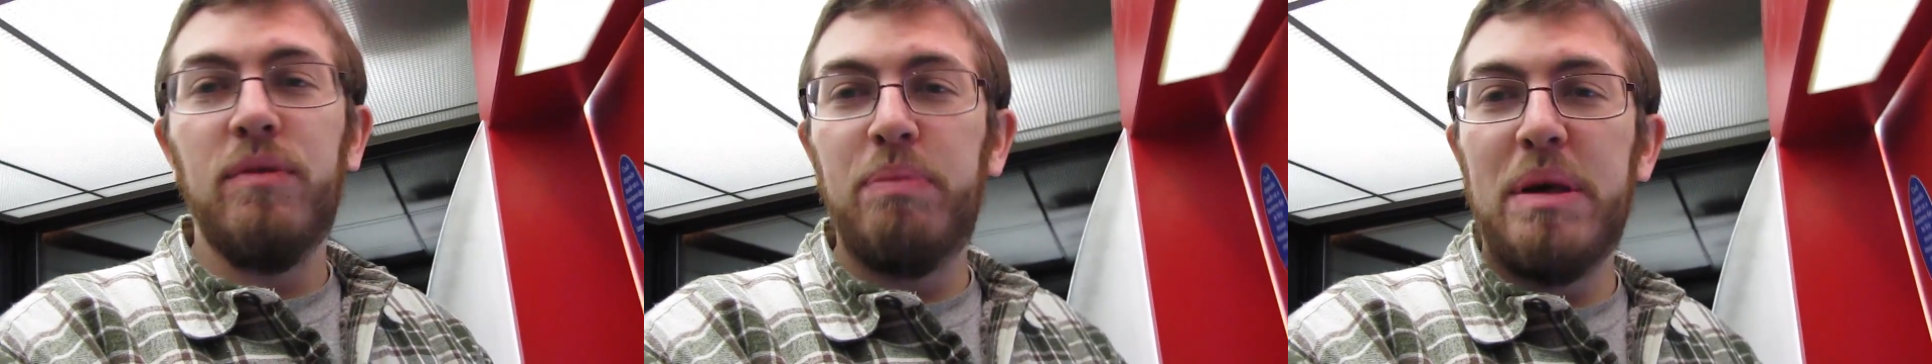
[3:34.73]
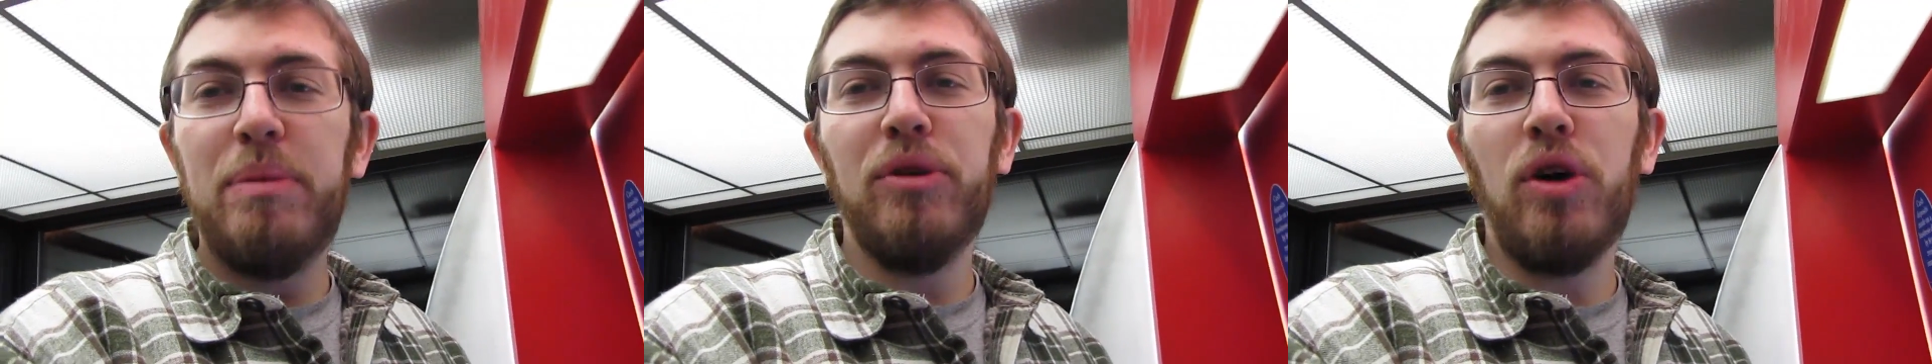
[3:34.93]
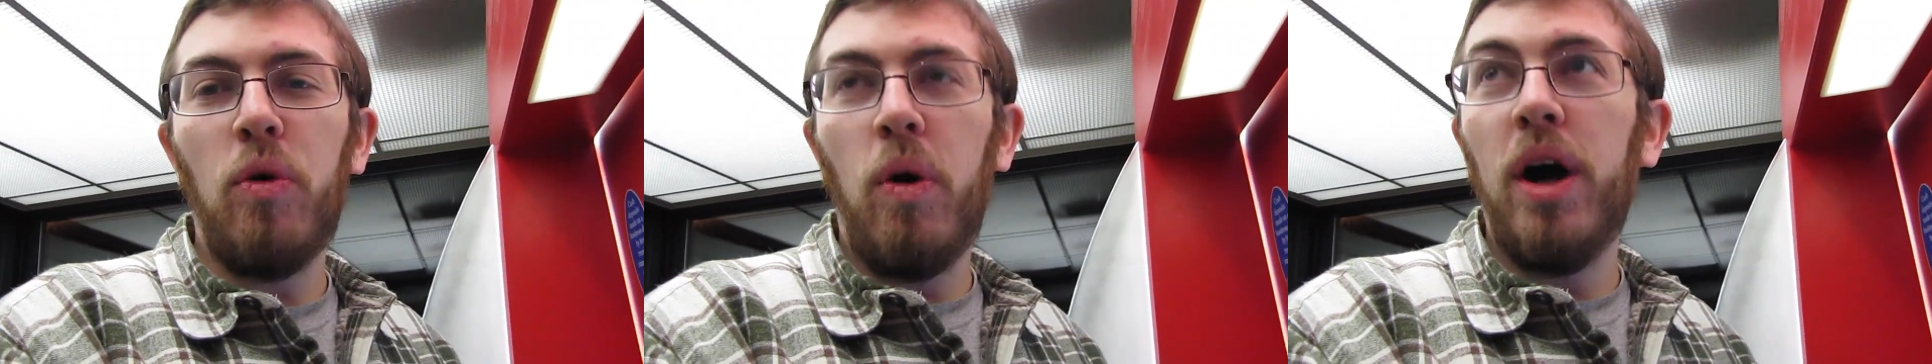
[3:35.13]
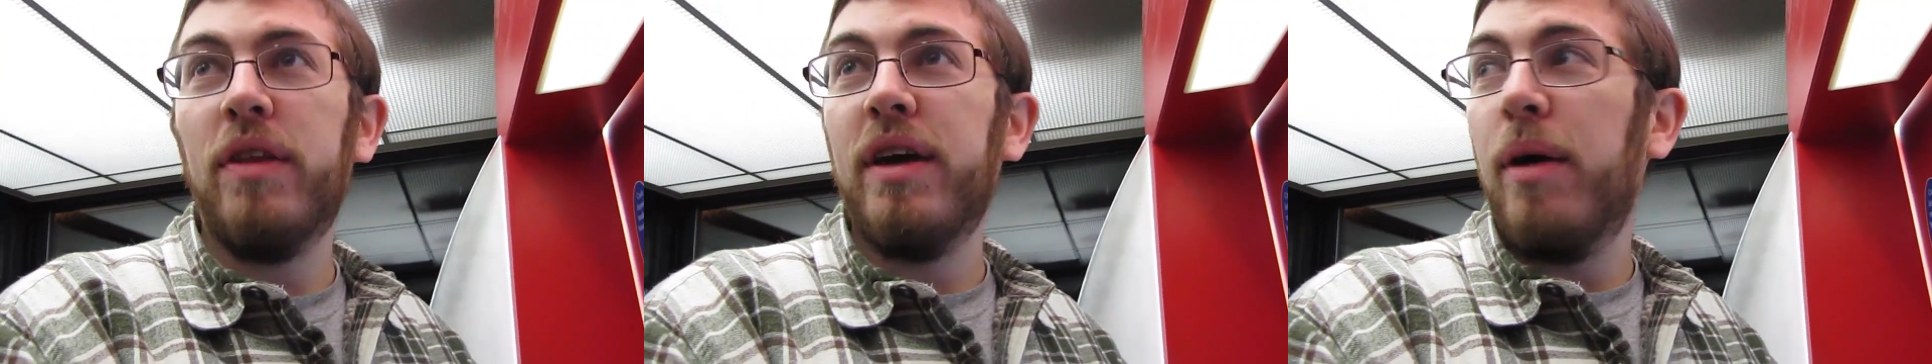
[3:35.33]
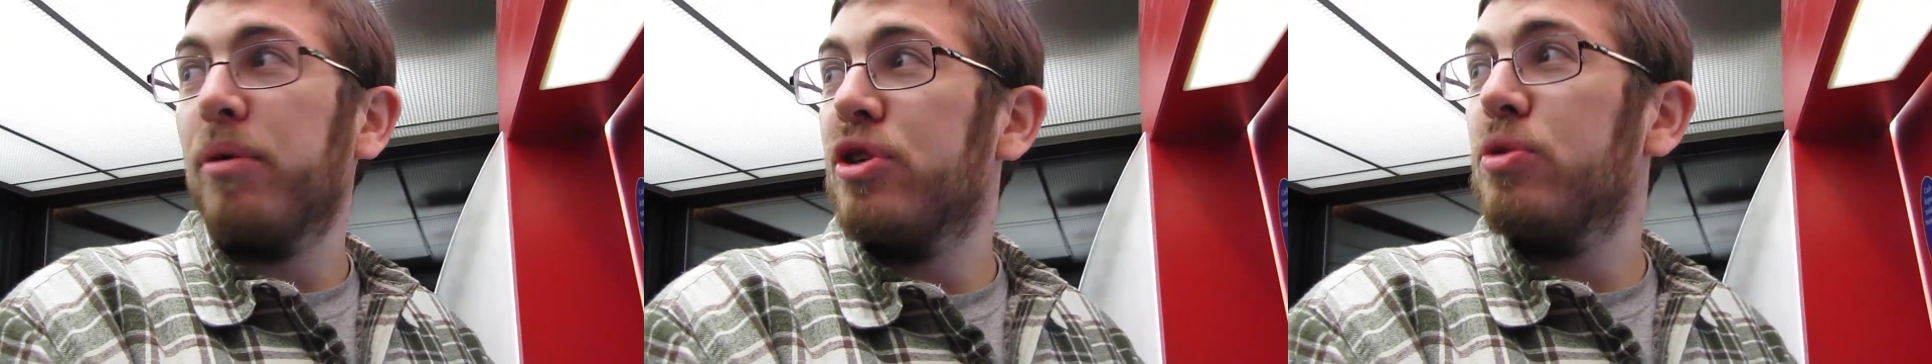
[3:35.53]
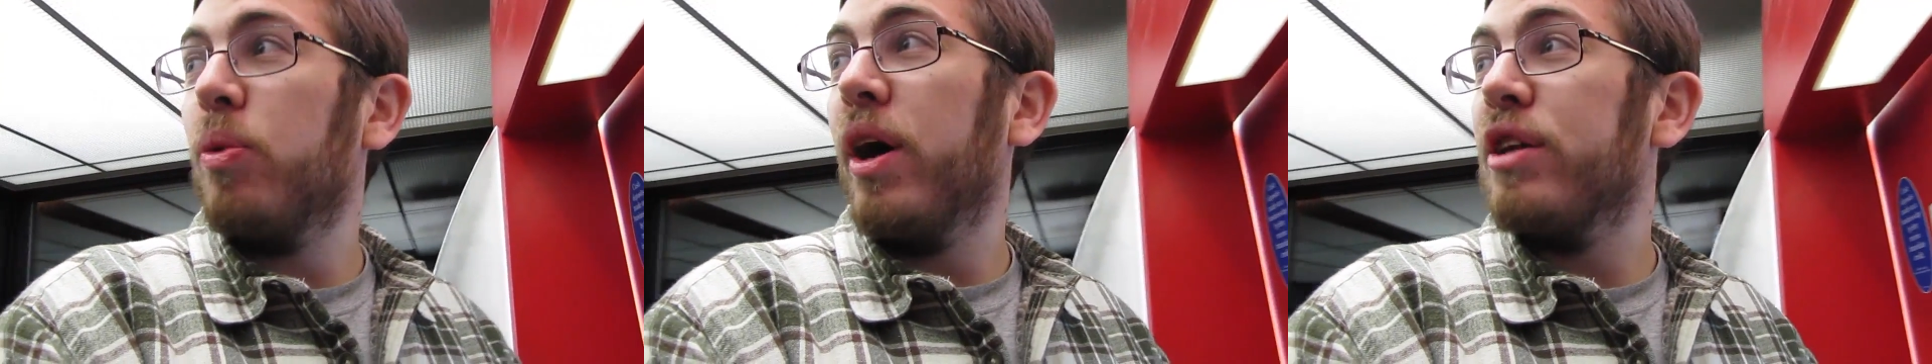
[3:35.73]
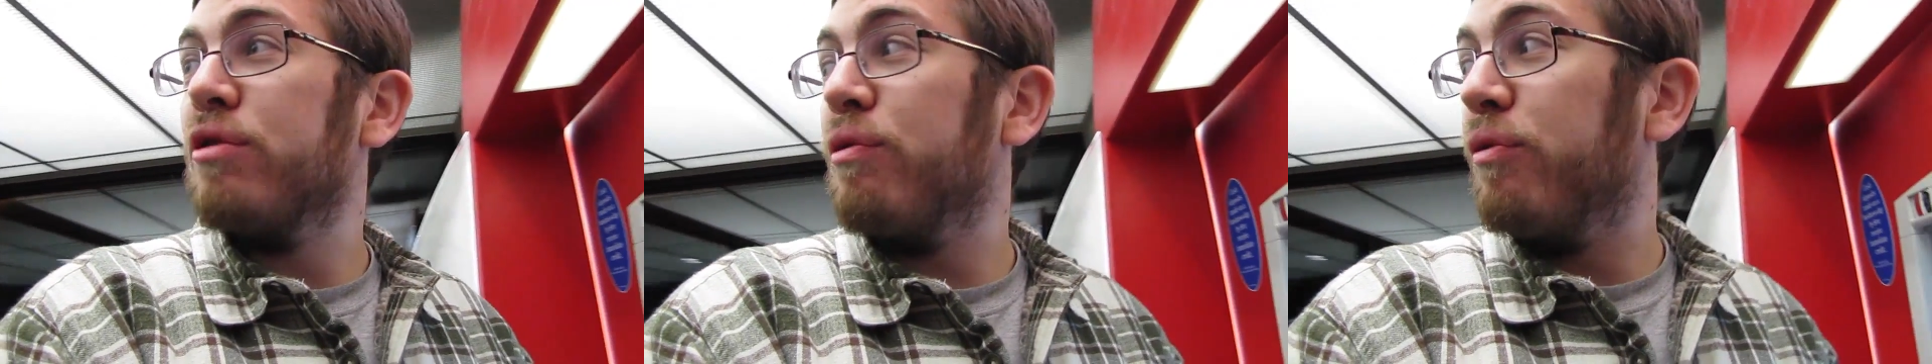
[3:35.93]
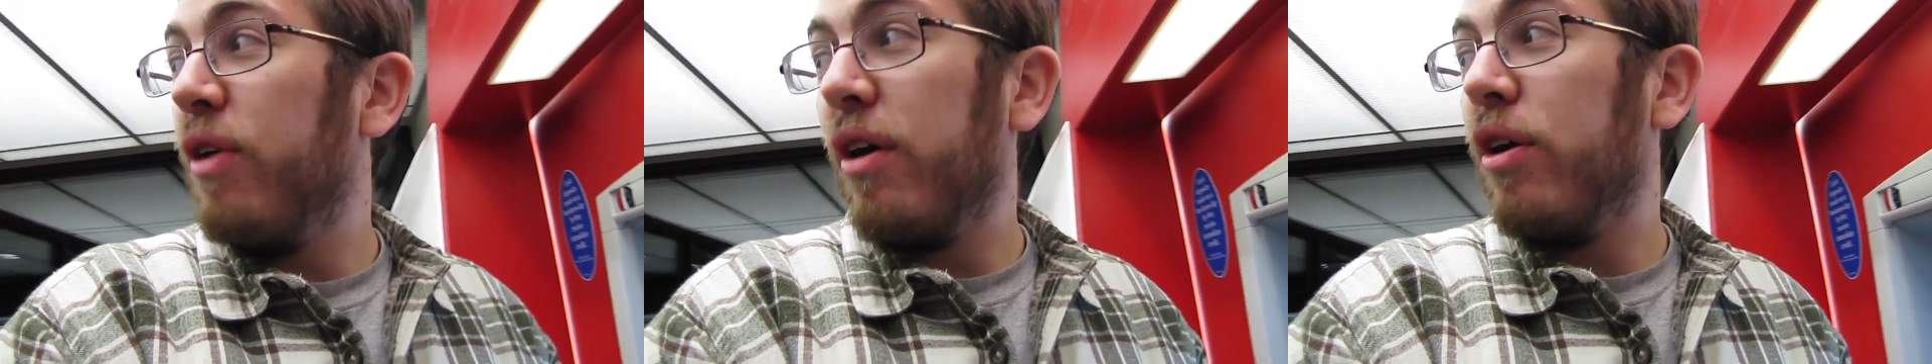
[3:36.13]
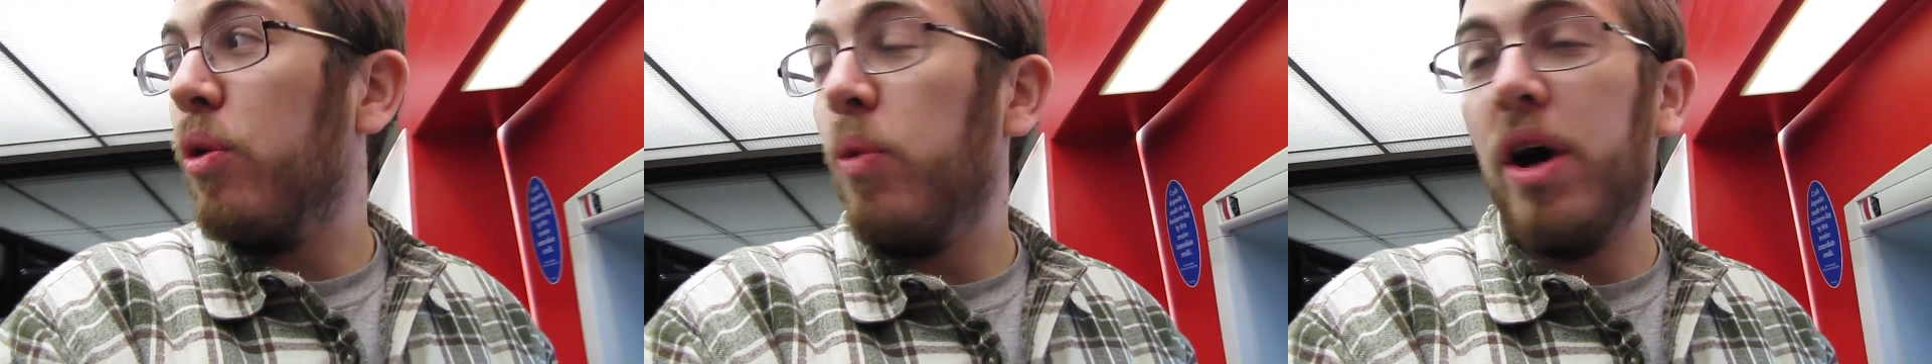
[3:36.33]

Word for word: People don't want that, which is why it's very